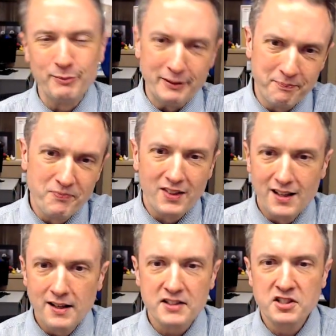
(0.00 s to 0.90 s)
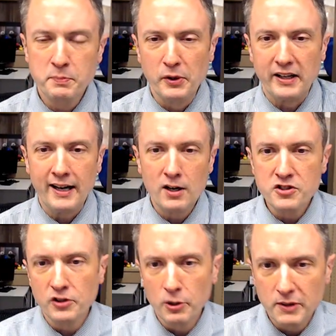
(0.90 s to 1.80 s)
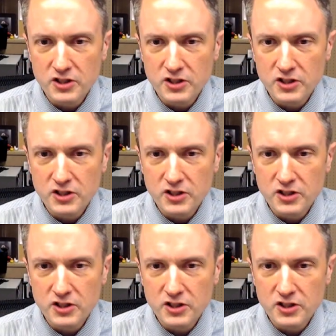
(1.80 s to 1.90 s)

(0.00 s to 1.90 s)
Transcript: but that's splitting hairs a little bit.